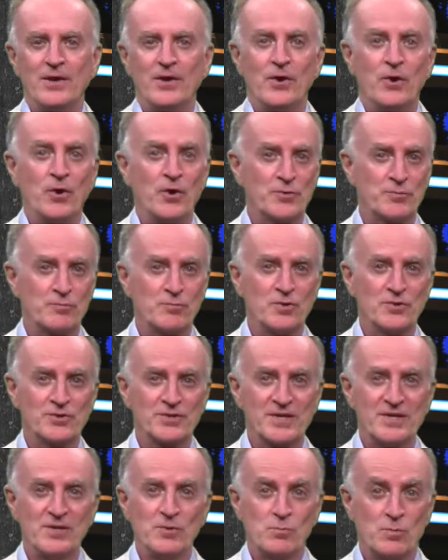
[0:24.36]
Hot
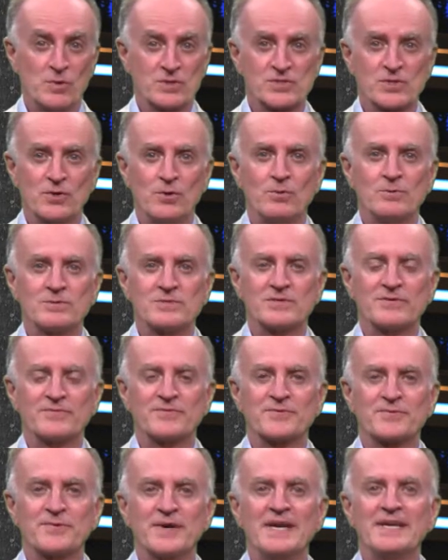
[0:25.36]
water was also
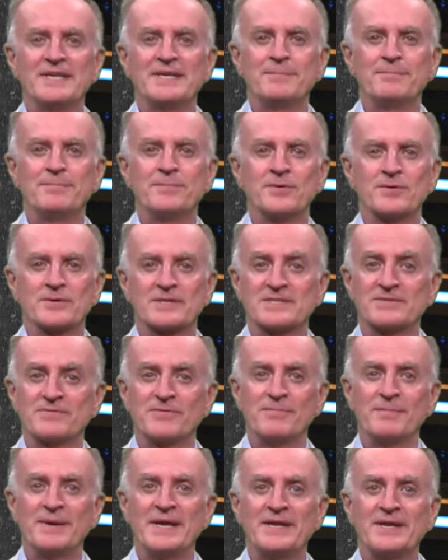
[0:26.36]
of great importance
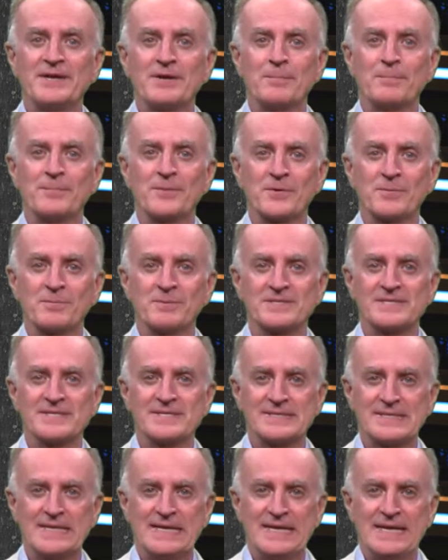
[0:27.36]
for medical
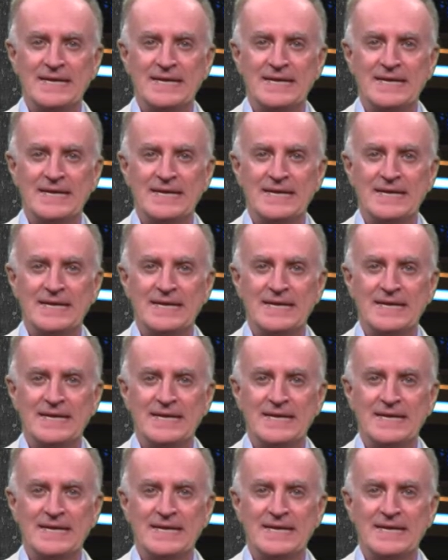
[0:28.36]
purposes,